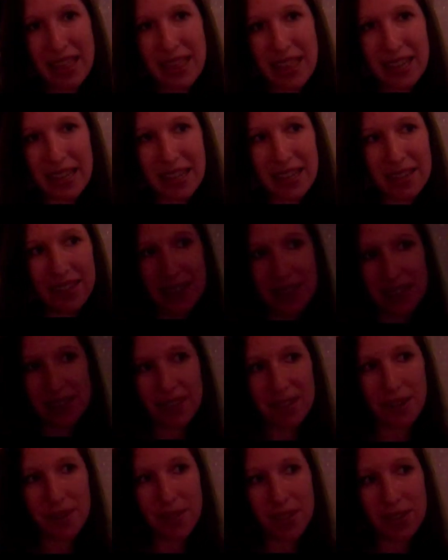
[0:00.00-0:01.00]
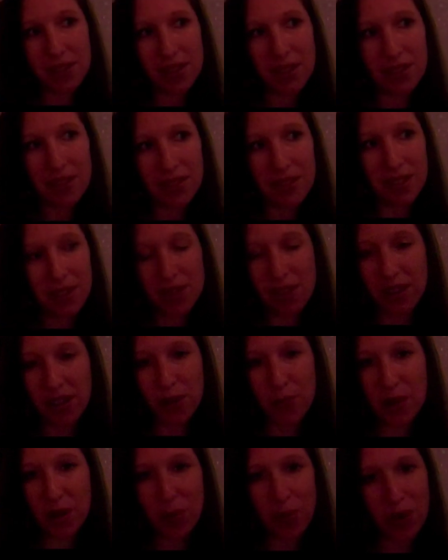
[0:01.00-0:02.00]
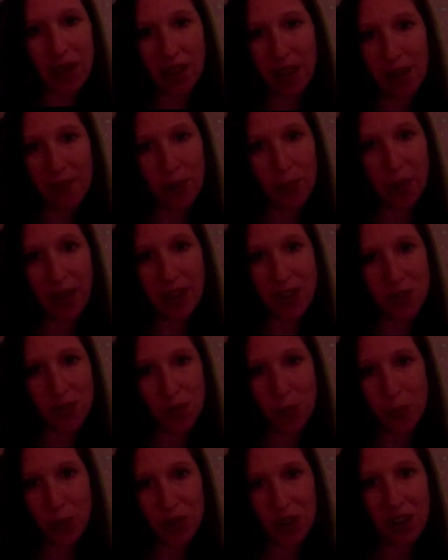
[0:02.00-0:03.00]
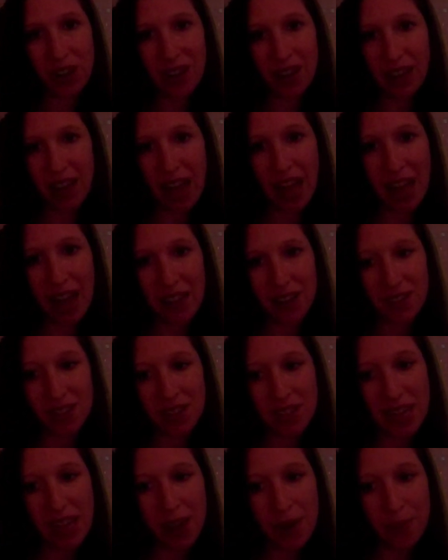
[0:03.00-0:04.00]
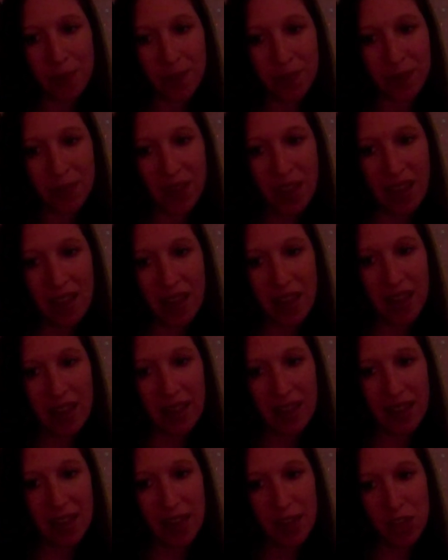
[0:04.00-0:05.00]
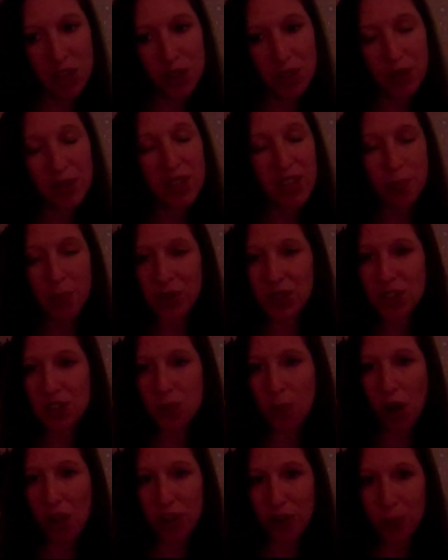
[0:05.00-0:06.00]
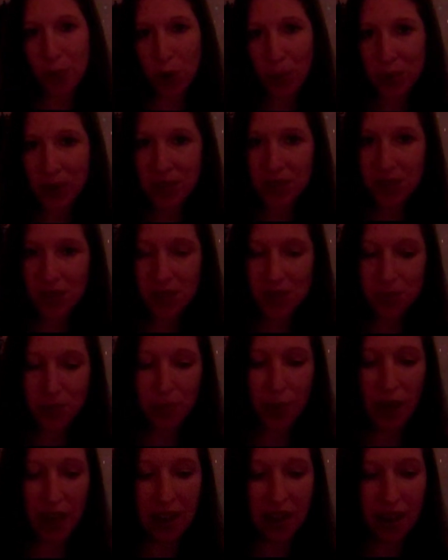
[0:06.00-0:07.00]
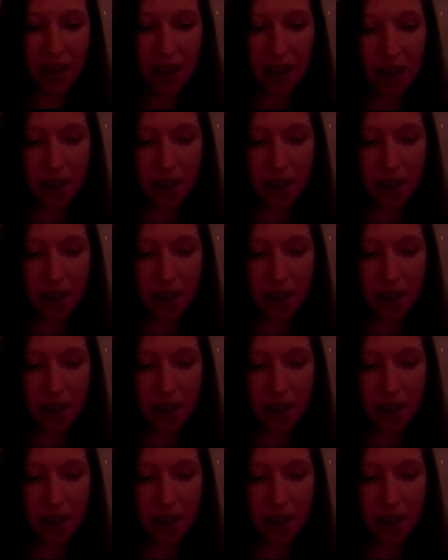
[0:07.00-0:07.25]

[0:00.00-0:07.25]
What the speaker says: I think it's, there's a little bit of me on every page of the book, and it shows up in smaller moments, but